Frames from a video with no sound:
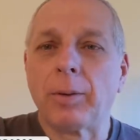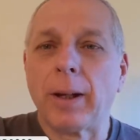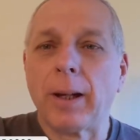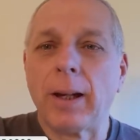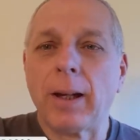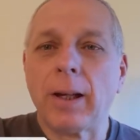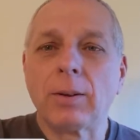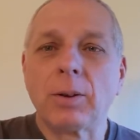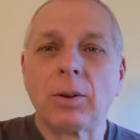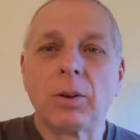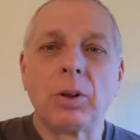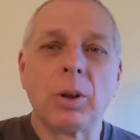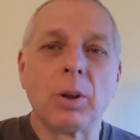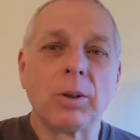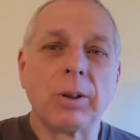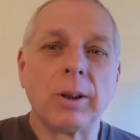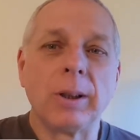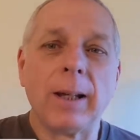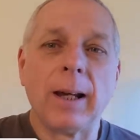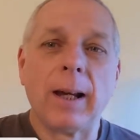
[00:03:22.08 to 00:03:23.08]
fans.
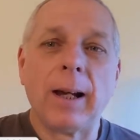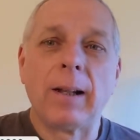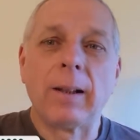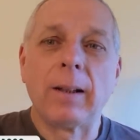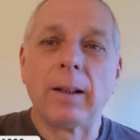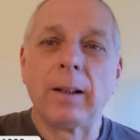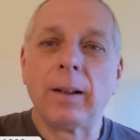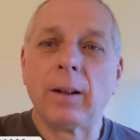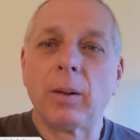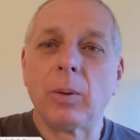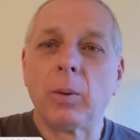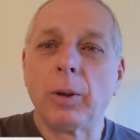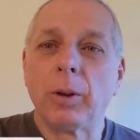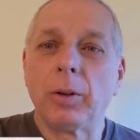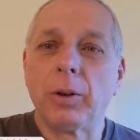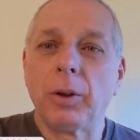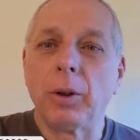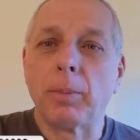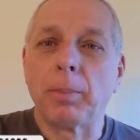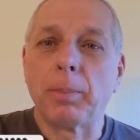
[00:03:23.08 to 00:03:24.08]
Jersey Al here
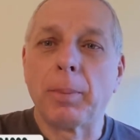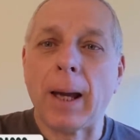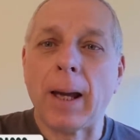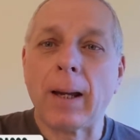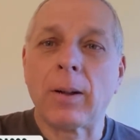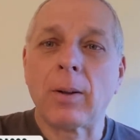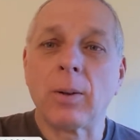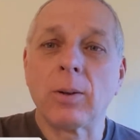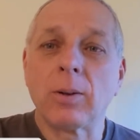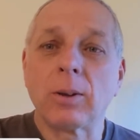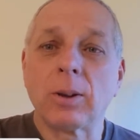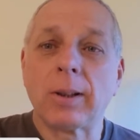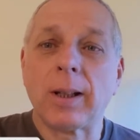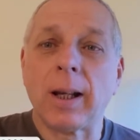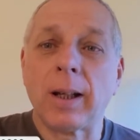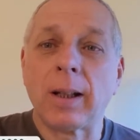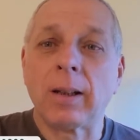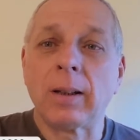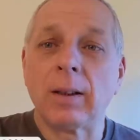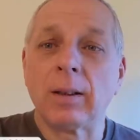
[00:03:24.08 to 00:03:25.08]
with your
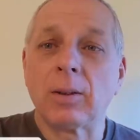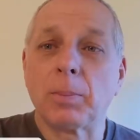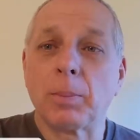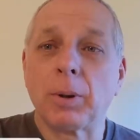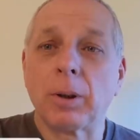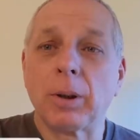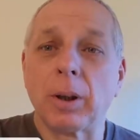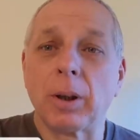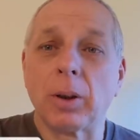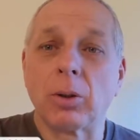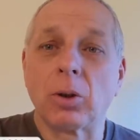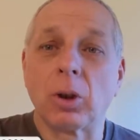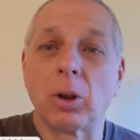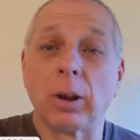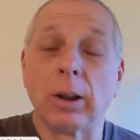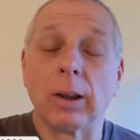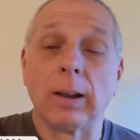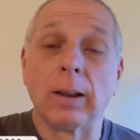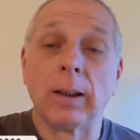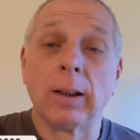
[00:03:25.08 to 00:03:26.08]
Packers-Titans
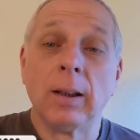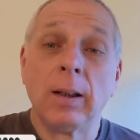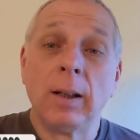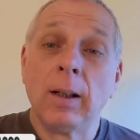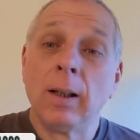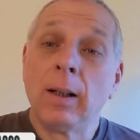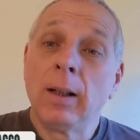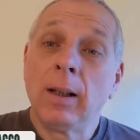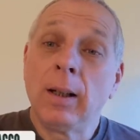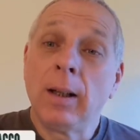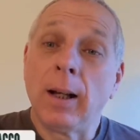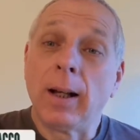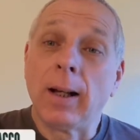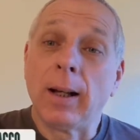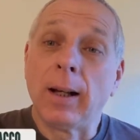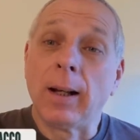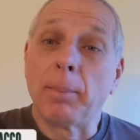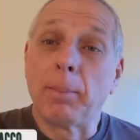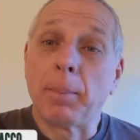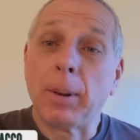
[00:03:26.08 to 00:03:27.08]
prediction.
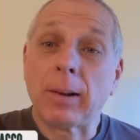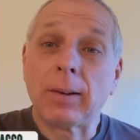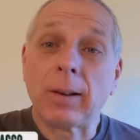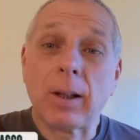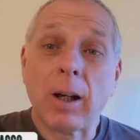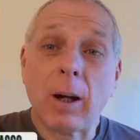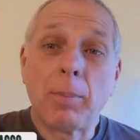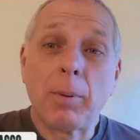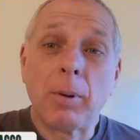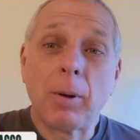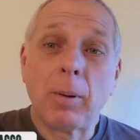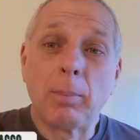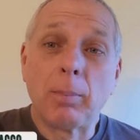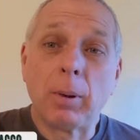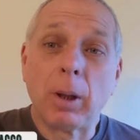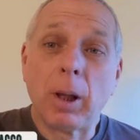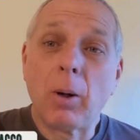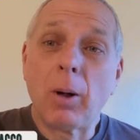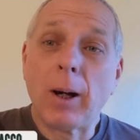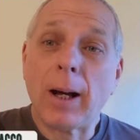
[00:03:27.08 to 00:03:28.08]
Uh, I picked a couple of
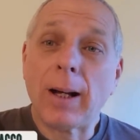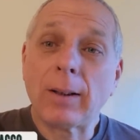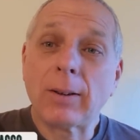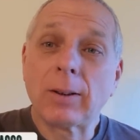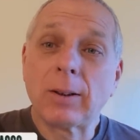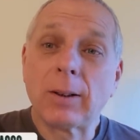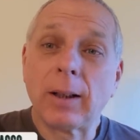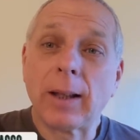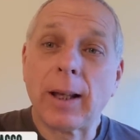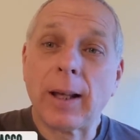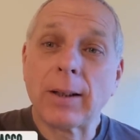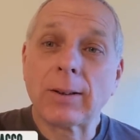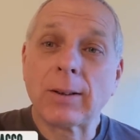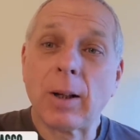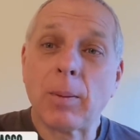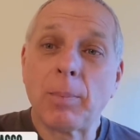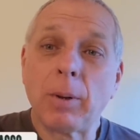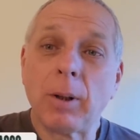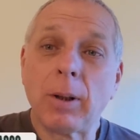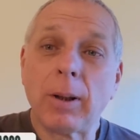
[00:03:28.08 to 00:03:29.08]
blowouts the last
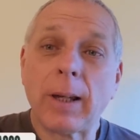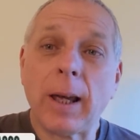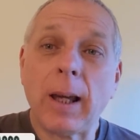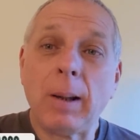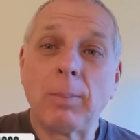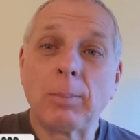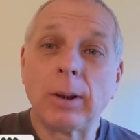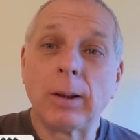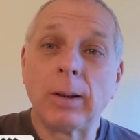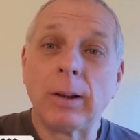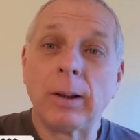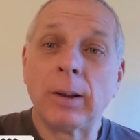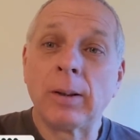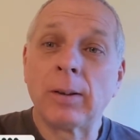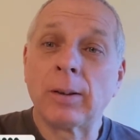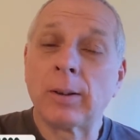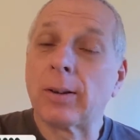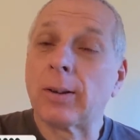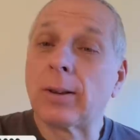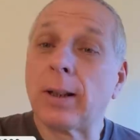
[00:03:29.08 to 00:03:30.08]
couple of games, and
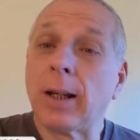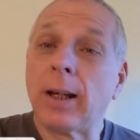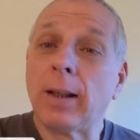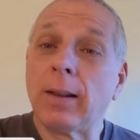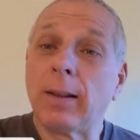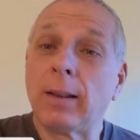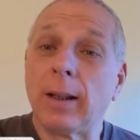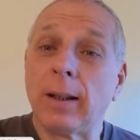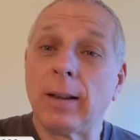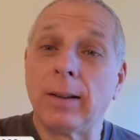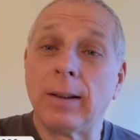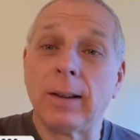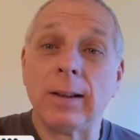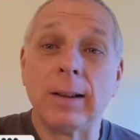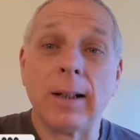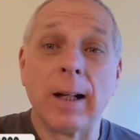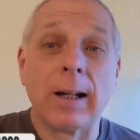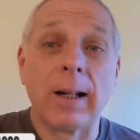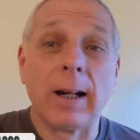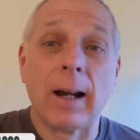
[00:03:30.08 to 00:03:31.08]
needless to say, they did
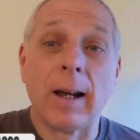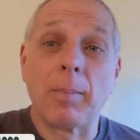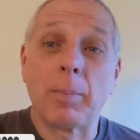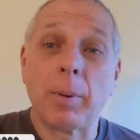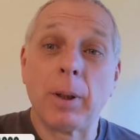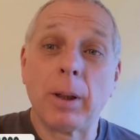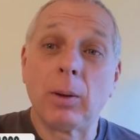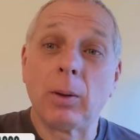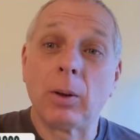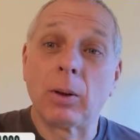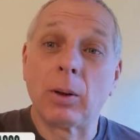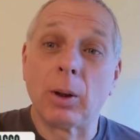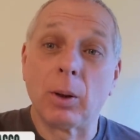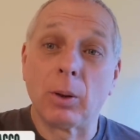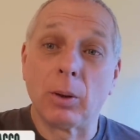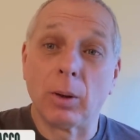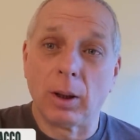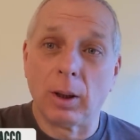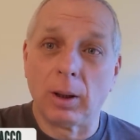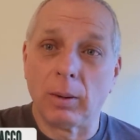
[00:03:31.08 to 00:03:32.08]
not happen, although
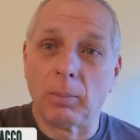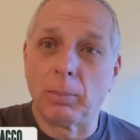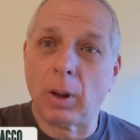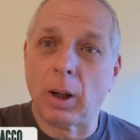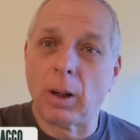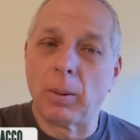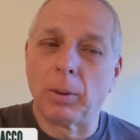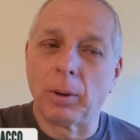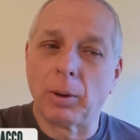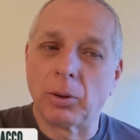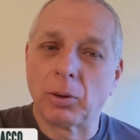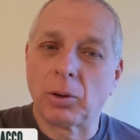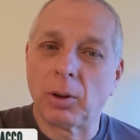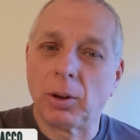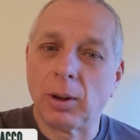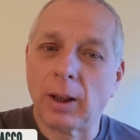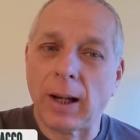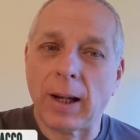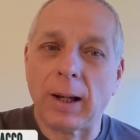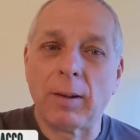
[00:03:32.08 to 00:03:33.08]
they probably
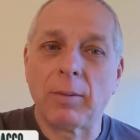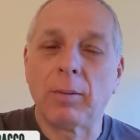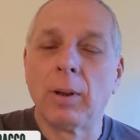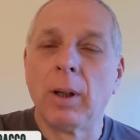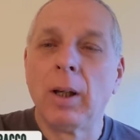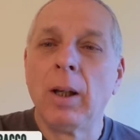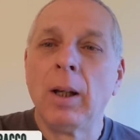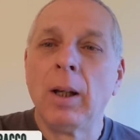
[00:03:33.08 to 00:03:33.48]
should have.